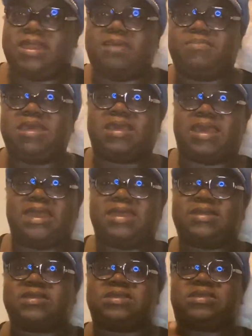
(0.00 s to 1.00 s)
let me get
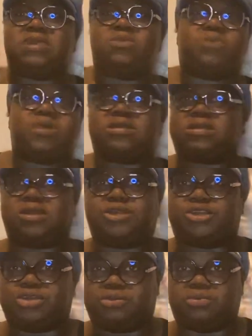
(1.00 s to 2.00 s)
it and see what it's gonna
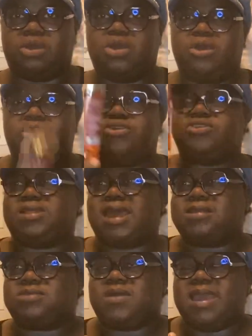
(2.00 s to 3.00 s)
do. So
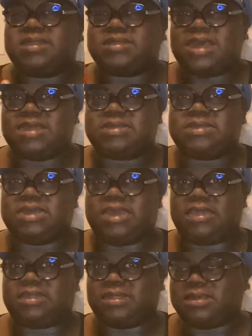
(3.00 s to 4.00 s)
that's why I decided to get